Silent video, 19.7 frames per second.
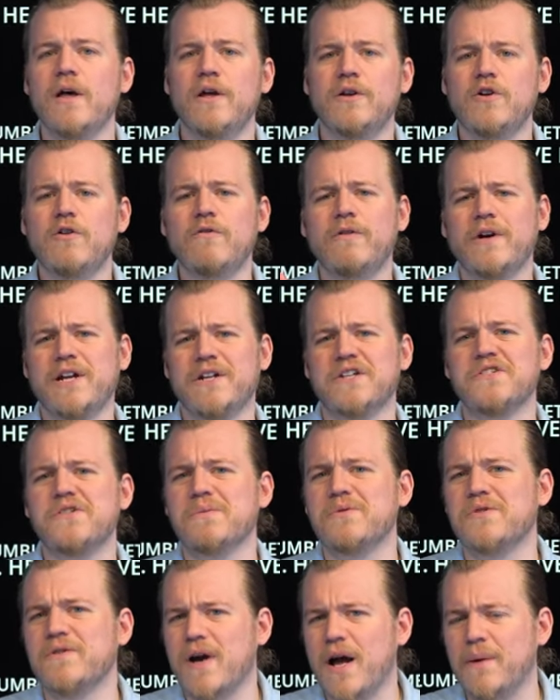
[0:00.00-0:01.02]
don't forget to
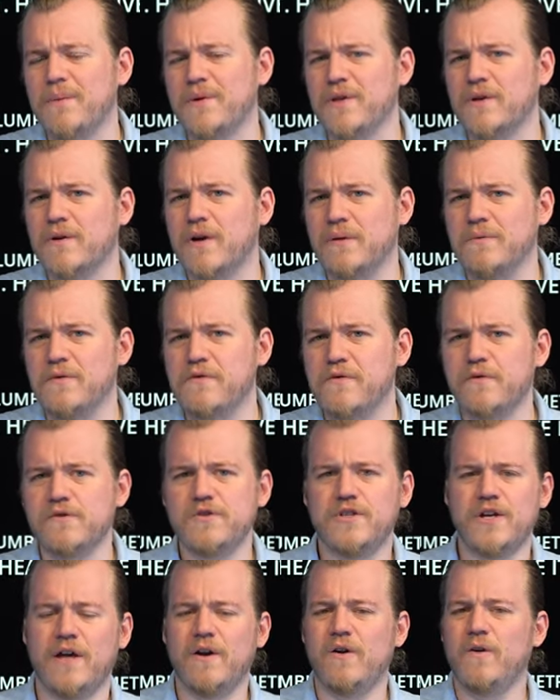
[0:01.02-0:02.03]
subscribe to the Gramophone
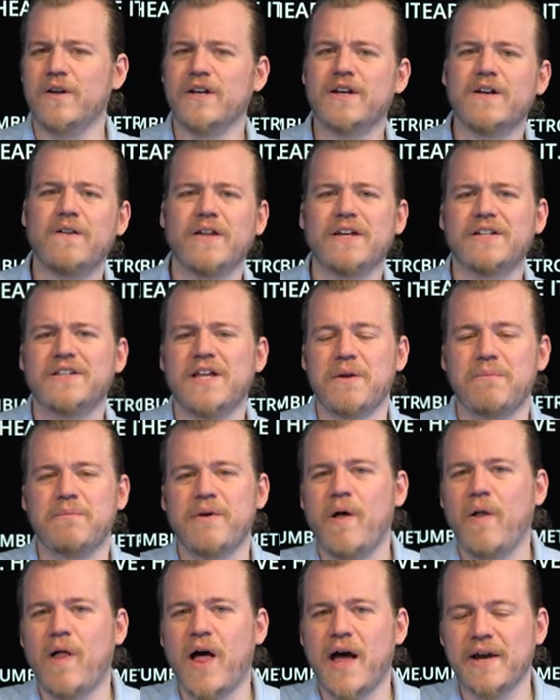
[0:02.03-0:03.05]
channel and click that
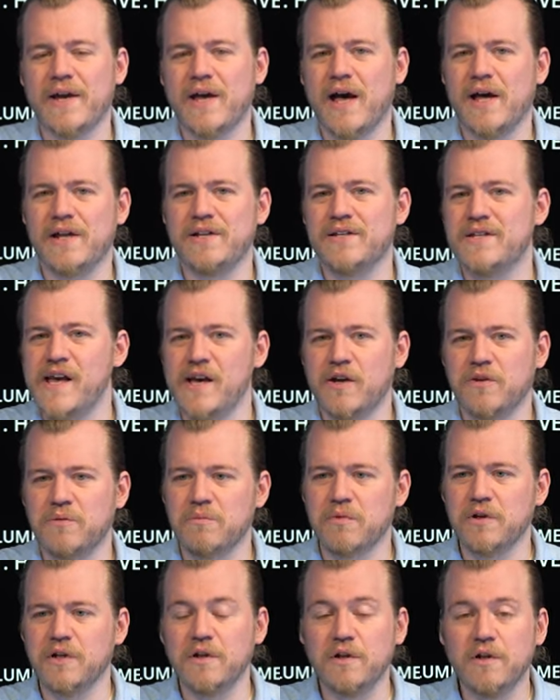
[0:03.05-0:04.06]
bell icon down
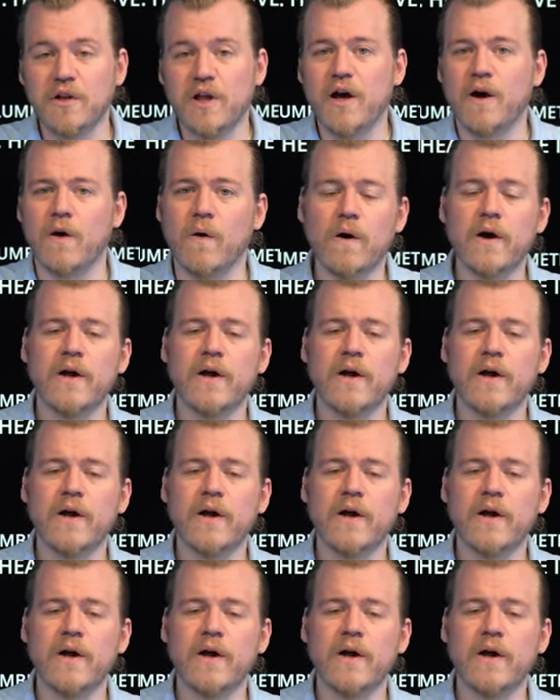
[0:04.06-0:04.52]
below.